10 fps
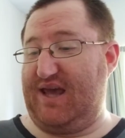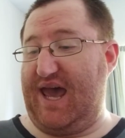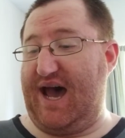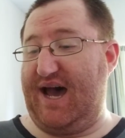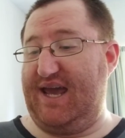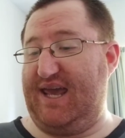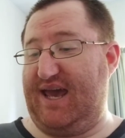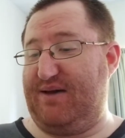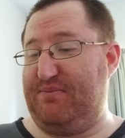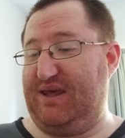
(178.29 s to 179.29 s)

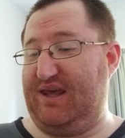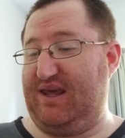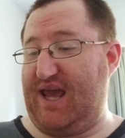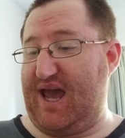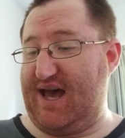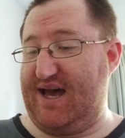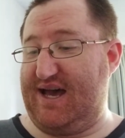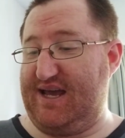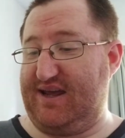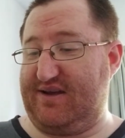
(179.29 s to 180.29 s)

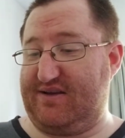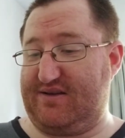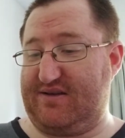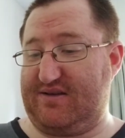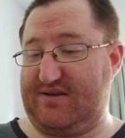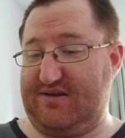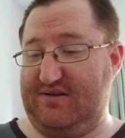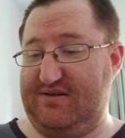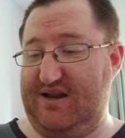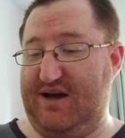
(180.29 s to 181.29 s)
IMEI
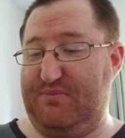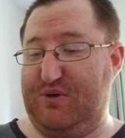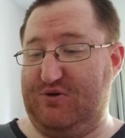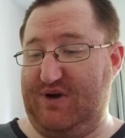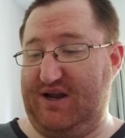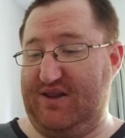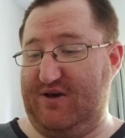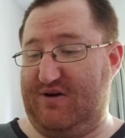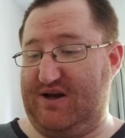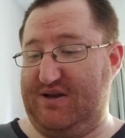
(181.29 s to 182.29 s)
number right there on the